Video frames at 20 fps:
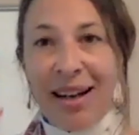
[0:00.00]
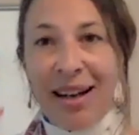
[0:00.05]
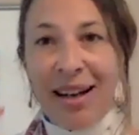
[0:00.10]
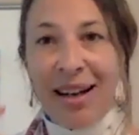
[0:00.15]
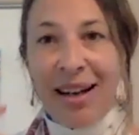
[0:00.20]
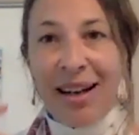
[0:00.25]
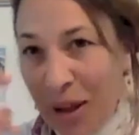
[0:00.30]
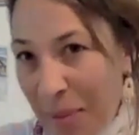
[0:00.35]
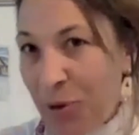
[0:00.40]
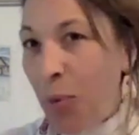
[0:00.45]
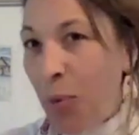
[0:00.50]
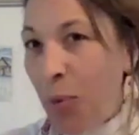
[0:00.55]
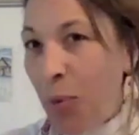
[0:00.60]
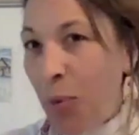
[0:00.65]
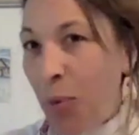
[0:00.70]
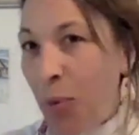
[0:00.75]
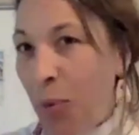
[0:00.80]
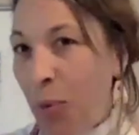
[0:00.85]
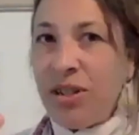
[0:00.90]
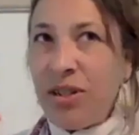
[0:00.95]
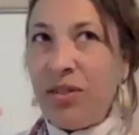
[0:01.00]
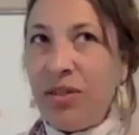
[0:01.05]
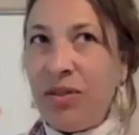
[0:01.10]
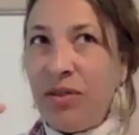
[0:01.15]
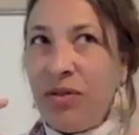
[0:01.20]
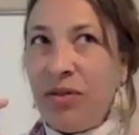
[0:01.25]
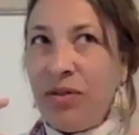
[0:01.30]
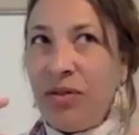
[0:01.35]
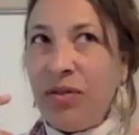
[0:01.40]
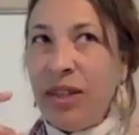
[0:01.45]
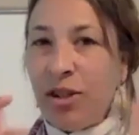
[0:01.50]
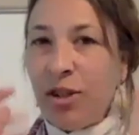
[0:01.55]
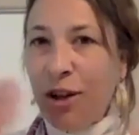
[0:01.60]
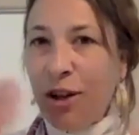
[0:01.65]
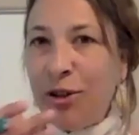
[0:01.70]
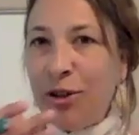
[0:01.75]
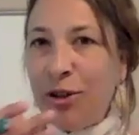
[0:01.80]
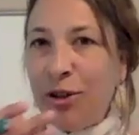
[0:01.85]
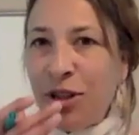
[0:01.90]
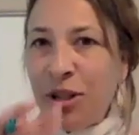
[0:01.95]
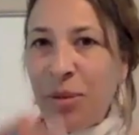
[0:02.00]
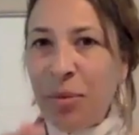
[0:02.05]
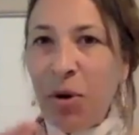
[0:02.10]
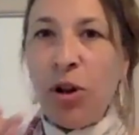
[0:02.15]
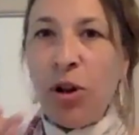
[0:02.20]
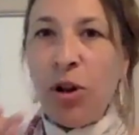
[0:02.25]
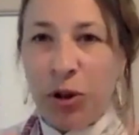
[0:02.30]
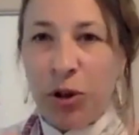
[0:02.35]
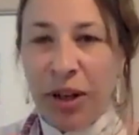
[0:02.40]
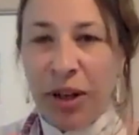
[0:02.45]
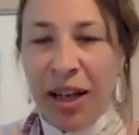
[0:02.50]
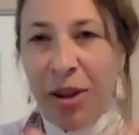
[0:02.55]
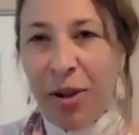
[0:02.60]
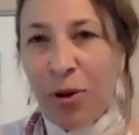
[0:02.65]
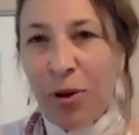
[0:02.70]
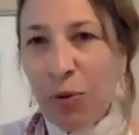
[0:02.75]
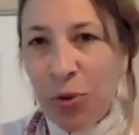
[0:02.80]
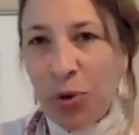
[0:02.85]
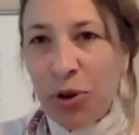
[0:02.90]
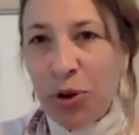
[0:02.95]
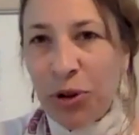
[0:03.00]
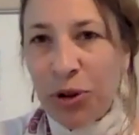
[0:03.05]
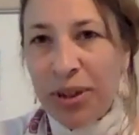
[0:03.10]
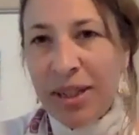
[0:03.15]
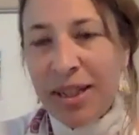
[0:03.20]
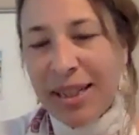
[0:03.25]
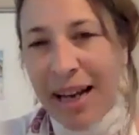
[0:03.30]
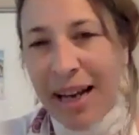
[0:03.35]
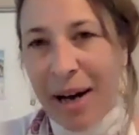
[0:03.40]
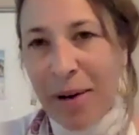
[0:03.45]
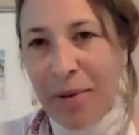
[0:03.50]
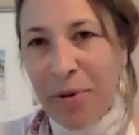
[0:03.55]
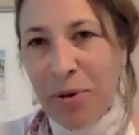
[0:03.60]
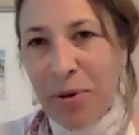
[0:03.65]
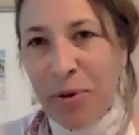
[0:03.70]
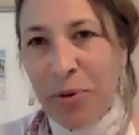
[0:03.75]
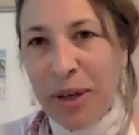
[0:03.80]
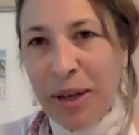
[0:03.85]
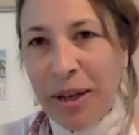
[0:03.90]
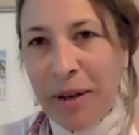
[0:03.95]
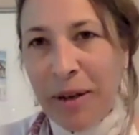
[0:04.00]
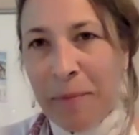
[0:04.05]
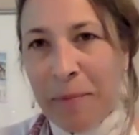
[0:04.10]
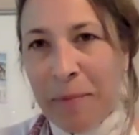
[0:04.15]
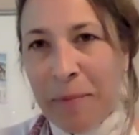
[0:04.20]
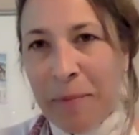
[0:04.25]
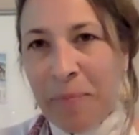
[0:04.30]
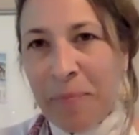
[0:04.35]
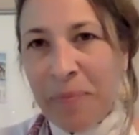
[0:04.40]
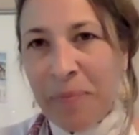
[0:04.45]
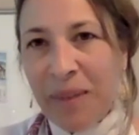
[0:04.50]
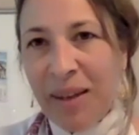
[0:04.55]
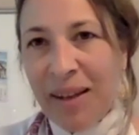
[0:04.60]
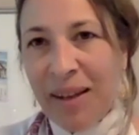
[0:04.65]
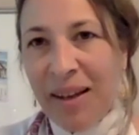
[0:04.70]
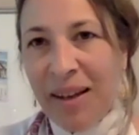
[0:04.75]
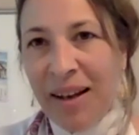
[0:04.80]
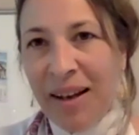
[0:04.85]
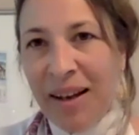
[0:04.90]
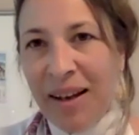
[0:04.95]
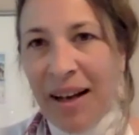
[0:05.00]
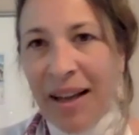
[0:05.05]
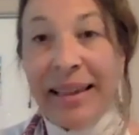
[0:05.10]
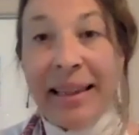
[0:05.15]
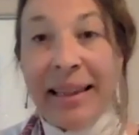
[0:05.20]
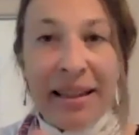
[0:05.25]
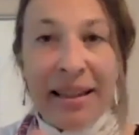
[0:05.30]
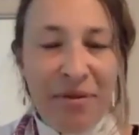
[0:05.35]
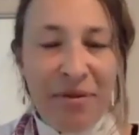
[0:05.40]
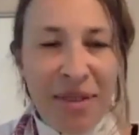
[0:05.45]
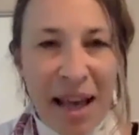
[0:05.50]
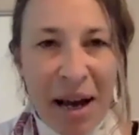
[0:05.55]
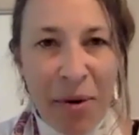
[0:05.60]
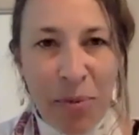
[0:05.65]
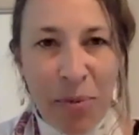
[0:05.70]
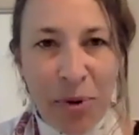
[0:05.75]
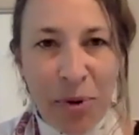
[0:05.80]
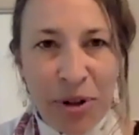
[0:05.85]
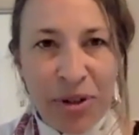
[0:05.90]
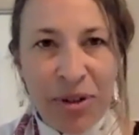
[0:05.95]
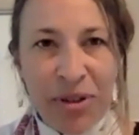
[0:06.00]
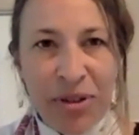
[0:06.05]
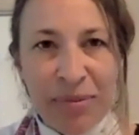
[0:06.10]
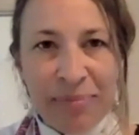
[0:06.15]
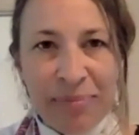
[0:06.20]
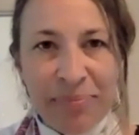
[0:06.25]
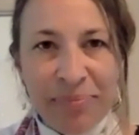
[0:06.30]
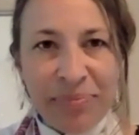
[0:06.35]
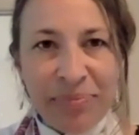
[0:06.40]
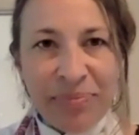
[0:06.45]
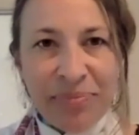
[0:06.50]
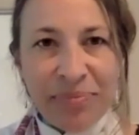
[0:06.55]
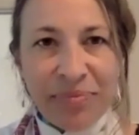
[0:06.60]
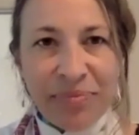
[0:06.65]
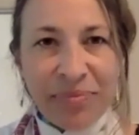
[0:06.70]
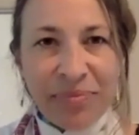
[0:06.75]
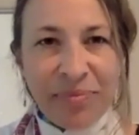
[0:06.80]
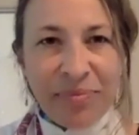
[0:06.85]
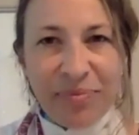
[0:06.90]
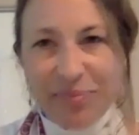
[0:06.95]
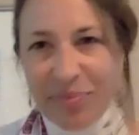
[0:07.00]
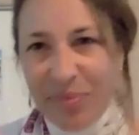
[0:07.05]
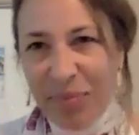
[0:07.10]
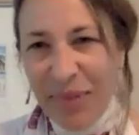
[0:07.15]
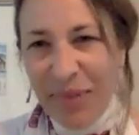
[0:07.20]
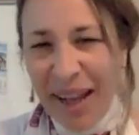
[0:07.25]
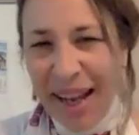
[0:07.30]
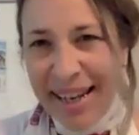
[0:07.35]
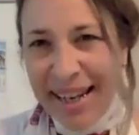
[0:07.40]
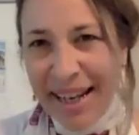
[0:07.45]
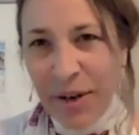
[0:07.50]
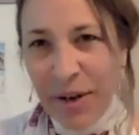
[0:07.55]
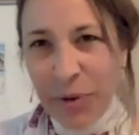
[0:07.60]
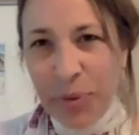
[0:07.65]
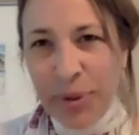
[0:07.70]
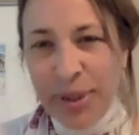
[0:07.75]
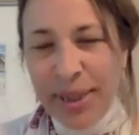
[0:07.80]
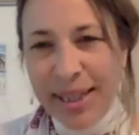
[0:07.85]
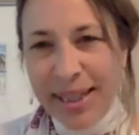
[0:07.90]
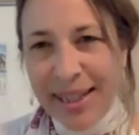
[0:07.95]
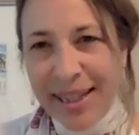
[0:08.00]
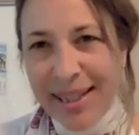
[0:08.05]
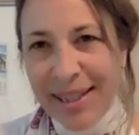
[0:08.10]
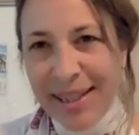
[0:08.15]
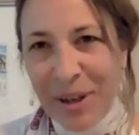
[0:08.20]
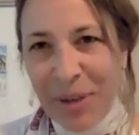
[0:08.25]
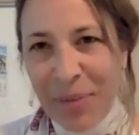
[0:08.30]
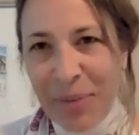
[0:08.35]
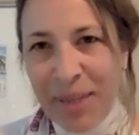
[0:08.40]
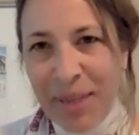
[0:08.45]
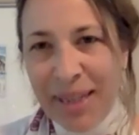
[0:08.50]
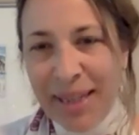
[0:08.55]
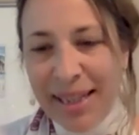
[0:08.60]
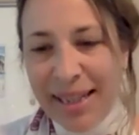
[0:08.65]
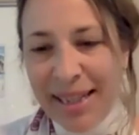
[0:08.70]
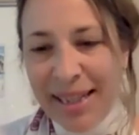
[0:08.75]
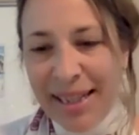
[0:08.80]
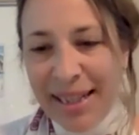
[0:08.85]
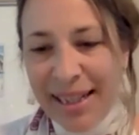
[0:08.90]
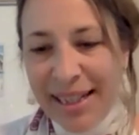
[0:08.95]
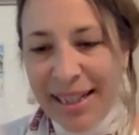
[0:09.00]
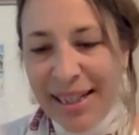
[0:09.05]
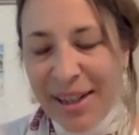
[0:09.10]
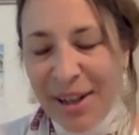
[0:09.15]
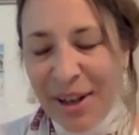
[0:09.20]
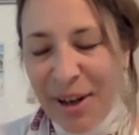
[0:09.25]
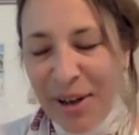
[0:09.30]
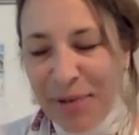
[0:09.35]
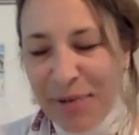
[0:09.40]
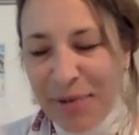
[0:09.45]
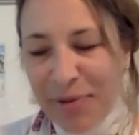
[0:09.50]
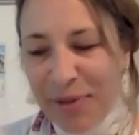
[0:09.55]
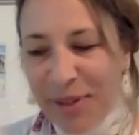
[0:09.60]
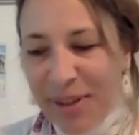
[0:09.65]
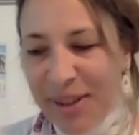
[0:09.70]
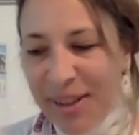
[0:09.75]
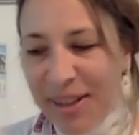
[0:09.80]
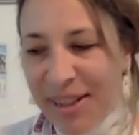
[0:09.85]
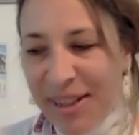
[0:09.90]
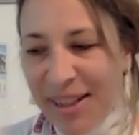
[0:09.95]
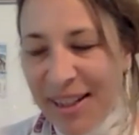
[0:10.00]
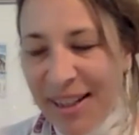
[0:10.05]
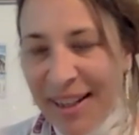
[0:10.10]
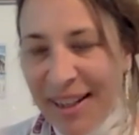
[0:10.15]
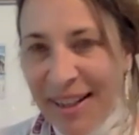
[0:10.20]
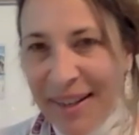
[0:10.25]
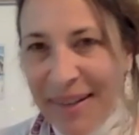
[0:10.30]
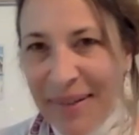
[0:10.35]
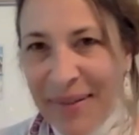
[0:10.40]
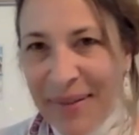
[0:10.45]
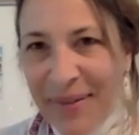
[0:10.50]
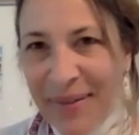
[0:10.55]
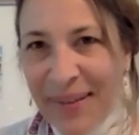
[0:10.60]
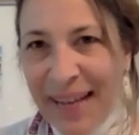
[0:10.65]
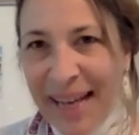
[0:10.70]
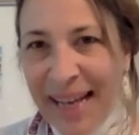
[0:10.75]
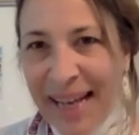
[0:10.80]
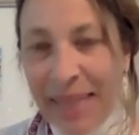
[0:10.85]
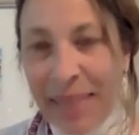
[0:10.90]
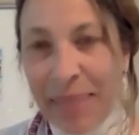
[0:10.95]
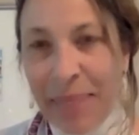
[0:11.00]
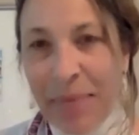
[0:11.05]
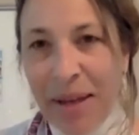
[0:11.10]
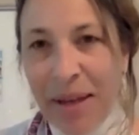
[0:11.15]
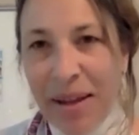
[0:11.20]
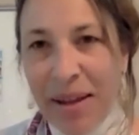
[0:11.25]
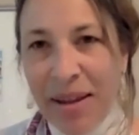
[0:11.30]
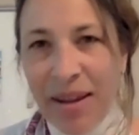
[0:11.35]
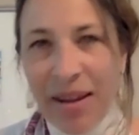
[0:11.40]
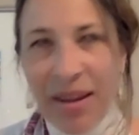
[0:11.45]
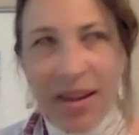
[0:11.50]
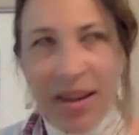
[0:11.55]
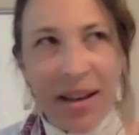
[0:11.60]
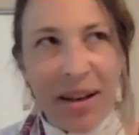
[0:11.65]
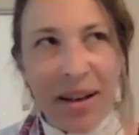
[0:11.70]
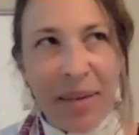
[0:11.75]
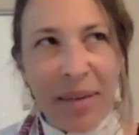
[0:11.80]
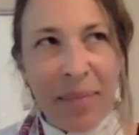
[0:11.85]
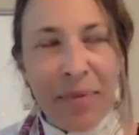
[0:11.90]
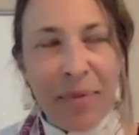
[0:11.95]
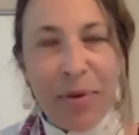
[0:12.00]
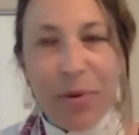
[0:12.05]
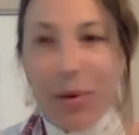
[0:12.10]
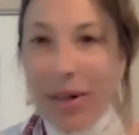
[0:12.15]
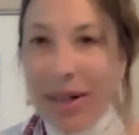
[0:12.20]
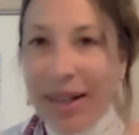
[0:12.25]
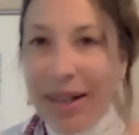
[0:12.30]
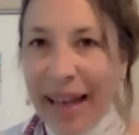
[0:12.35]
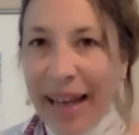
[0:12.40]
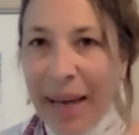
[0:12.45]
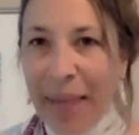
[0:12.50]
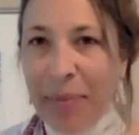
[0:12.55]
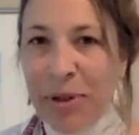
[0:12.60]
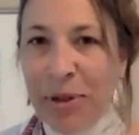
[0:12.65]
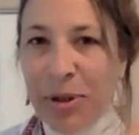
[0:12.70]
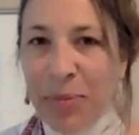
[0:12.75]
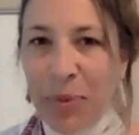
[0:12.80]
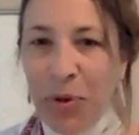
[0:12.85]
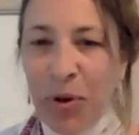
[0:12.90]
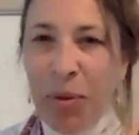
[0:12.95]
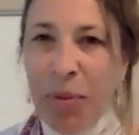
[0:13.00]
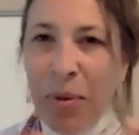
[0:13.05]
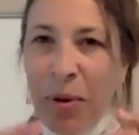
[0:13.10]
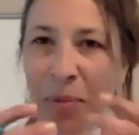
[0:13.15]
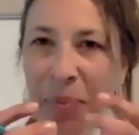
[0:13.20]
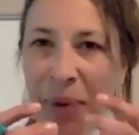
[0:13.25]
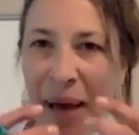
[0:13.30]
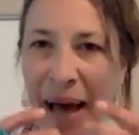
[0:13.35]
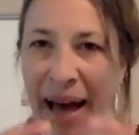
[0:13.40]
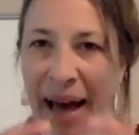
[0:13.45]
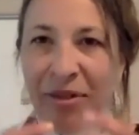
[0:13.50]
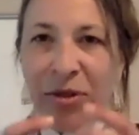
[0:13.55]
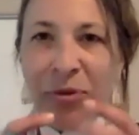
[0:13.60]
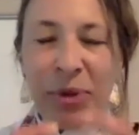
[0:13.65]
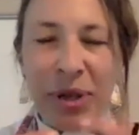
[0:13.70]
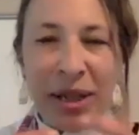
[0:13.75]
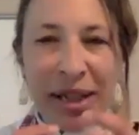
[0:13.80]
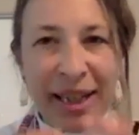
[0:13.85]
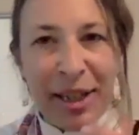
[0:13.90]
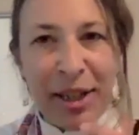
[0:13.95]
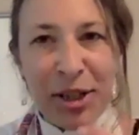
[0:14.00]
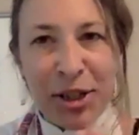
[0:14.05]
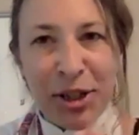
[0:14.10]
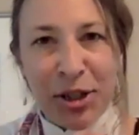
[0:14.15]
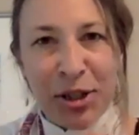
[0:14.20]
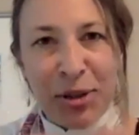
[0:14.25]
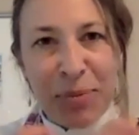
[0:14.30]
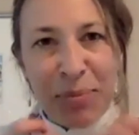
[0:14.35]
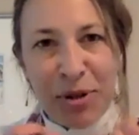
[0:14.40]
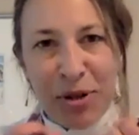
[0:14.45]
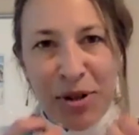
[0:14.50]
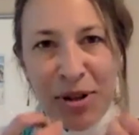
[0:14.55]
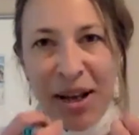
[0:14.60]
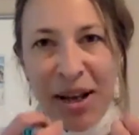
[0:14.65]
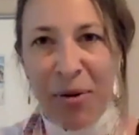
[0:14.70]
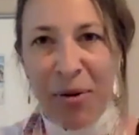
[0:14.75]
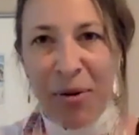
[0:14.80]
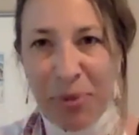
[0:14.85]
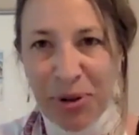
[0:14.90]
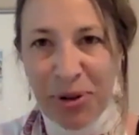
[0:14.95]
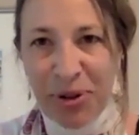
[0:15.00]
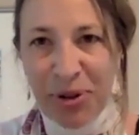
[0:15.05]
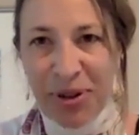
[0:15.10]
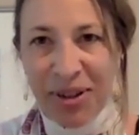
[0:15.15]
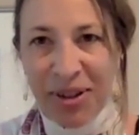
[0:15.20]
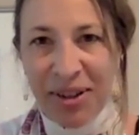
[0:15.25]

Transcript: think about it through wellness, through it's not just about learning the word, is how do we live that word. And at a recent our Métis Studies conference last month, Maria Campbell spoke about have a relationship to that word.